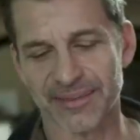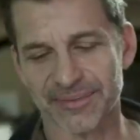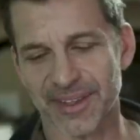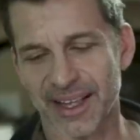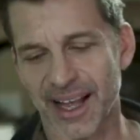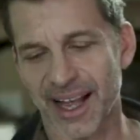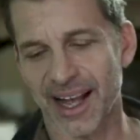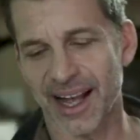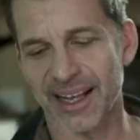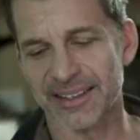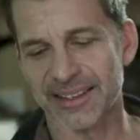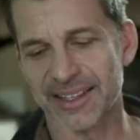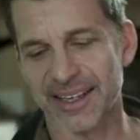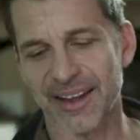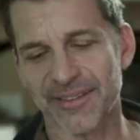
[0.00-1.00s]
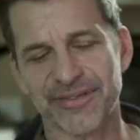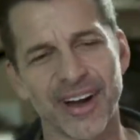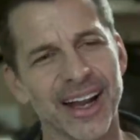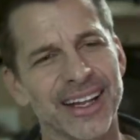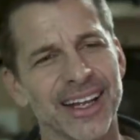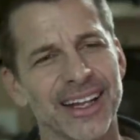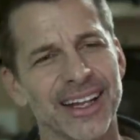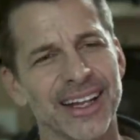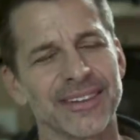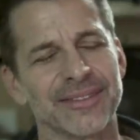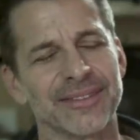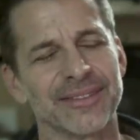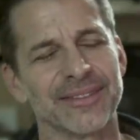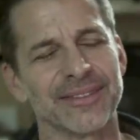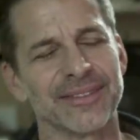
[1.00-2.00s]
Did I fight it?
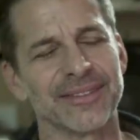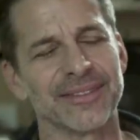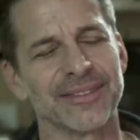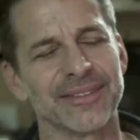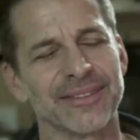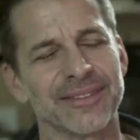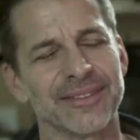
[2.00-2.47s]
You know, I